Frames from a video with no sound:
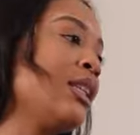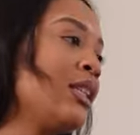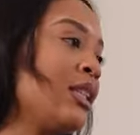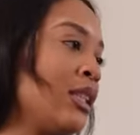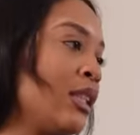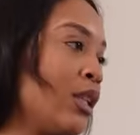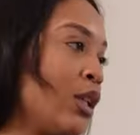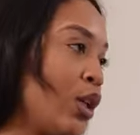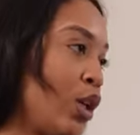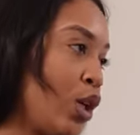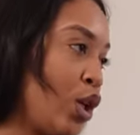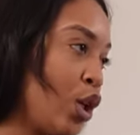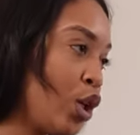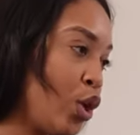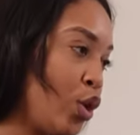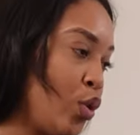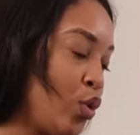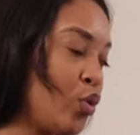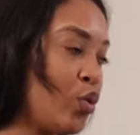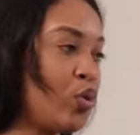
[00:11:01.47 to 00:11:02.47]
is
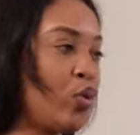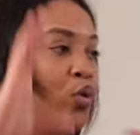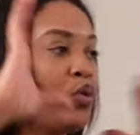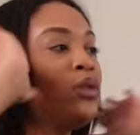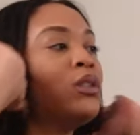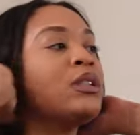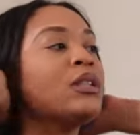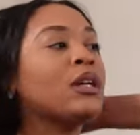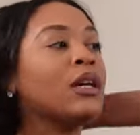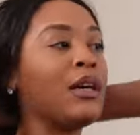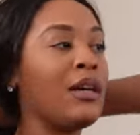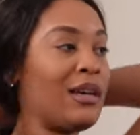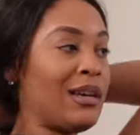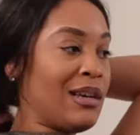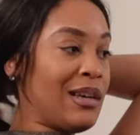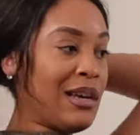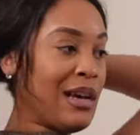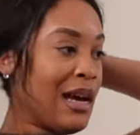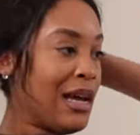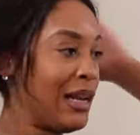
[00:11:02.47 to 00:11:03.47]
cute.
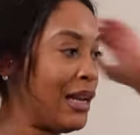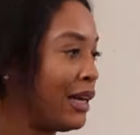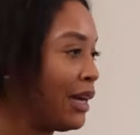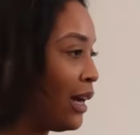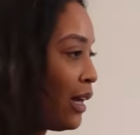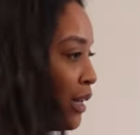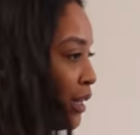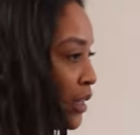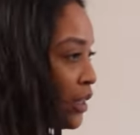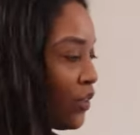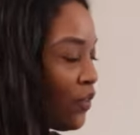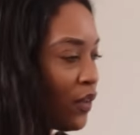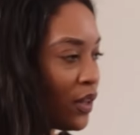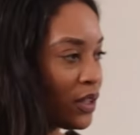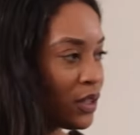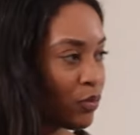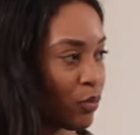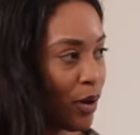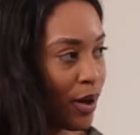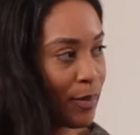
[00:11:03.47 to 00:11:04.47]
I like how this
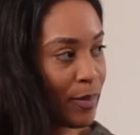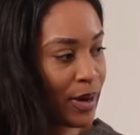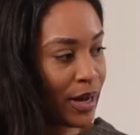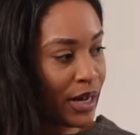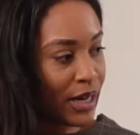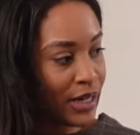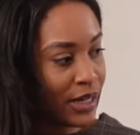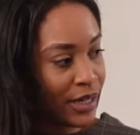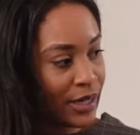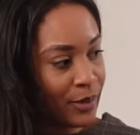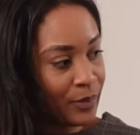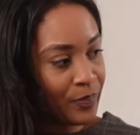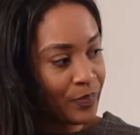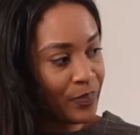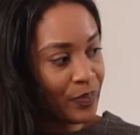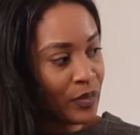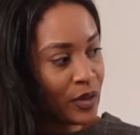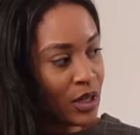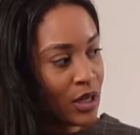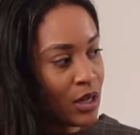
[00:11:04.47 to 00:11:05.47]
fits my body.
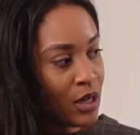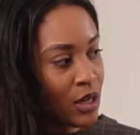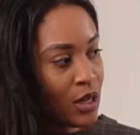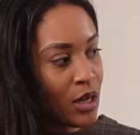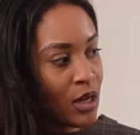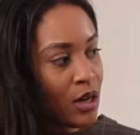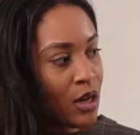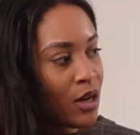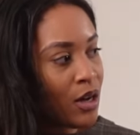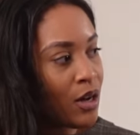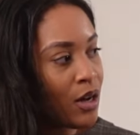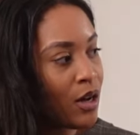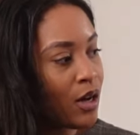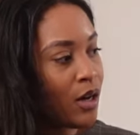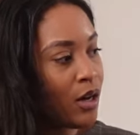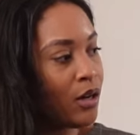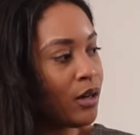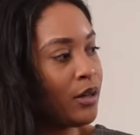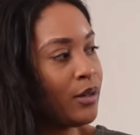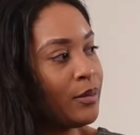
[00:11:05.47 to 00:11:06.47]

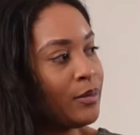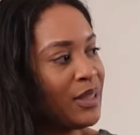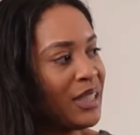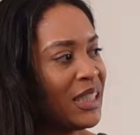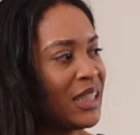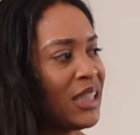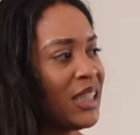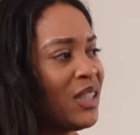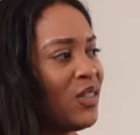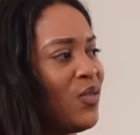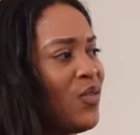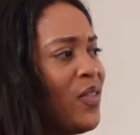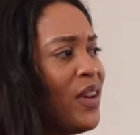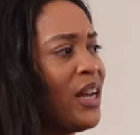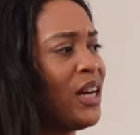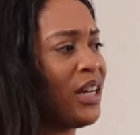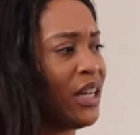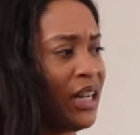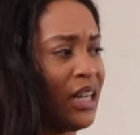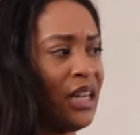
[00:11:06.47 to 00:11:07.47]
This is
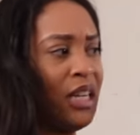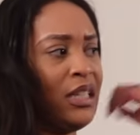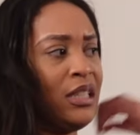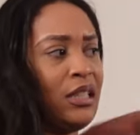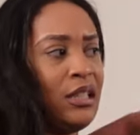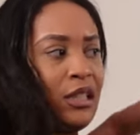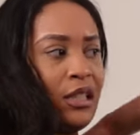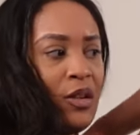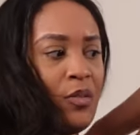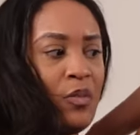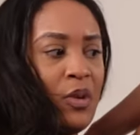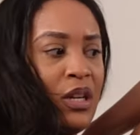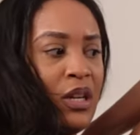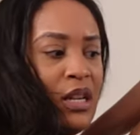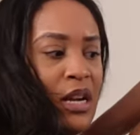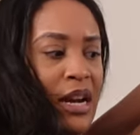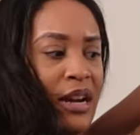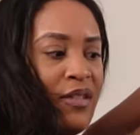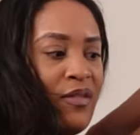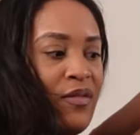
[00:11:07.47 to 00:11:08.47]
very, to me,
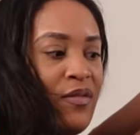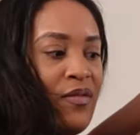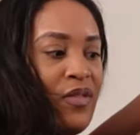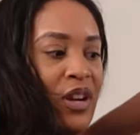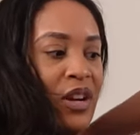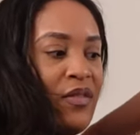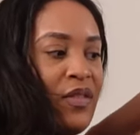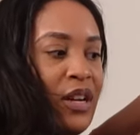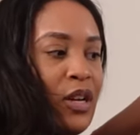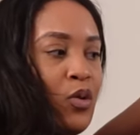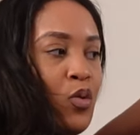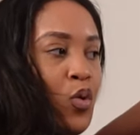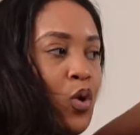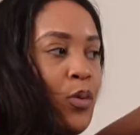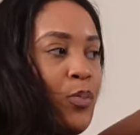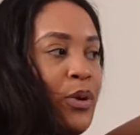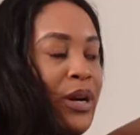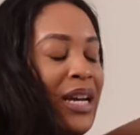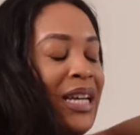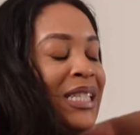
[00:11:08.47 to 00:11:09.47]
like very, very
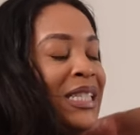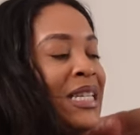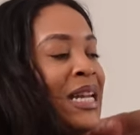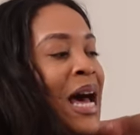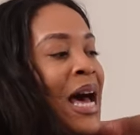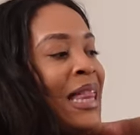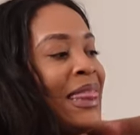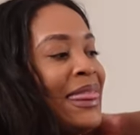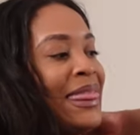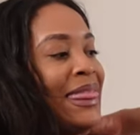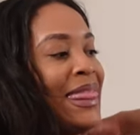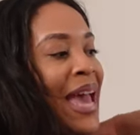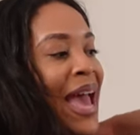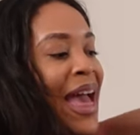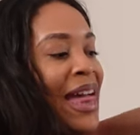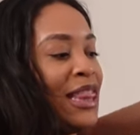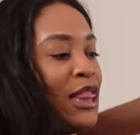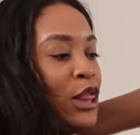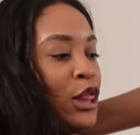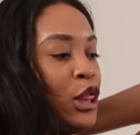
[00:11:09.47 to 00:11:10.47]
corporate. It's not
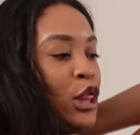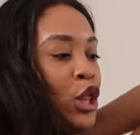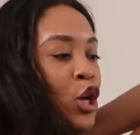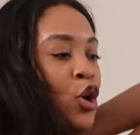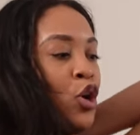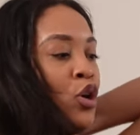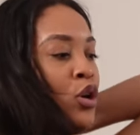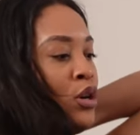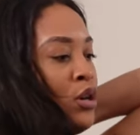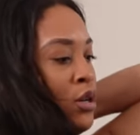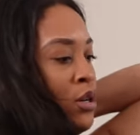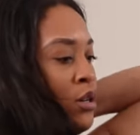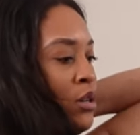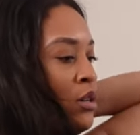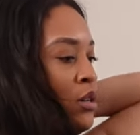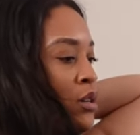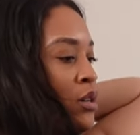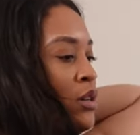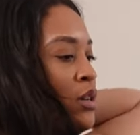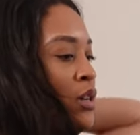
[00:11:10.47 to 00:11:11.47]
that
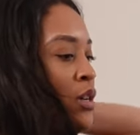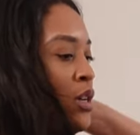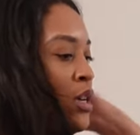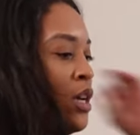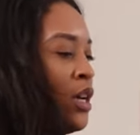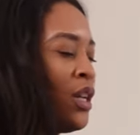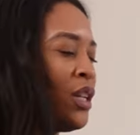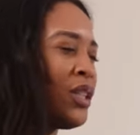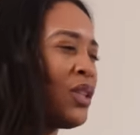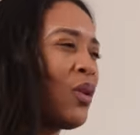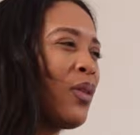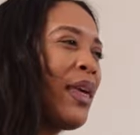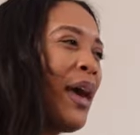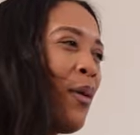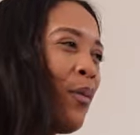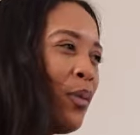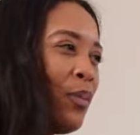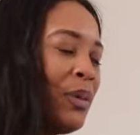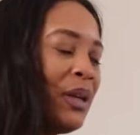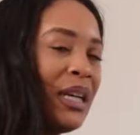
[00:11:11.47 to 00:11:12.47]
long, so
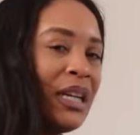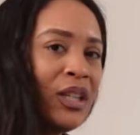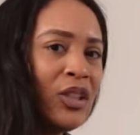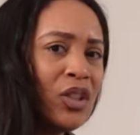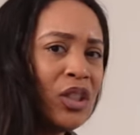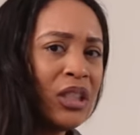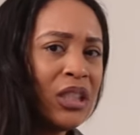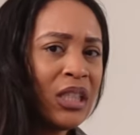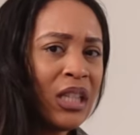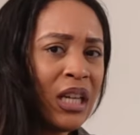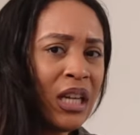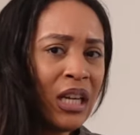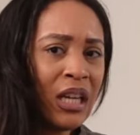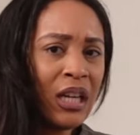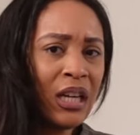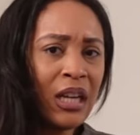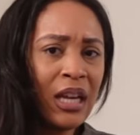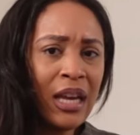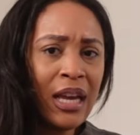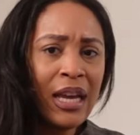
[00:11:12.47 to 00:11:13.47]
that would be
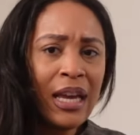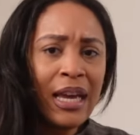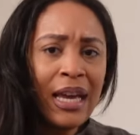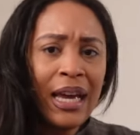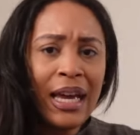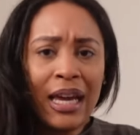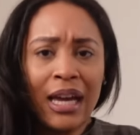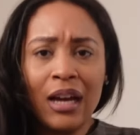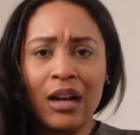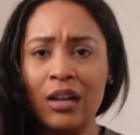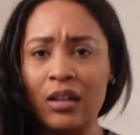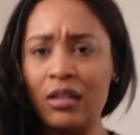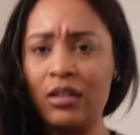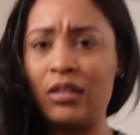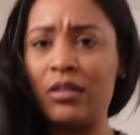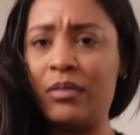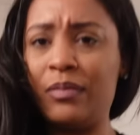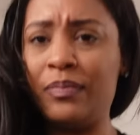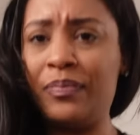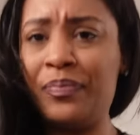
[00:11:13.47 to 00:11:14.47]
interesting.
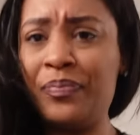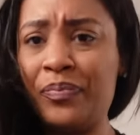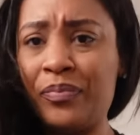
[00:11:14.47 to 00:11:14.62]
I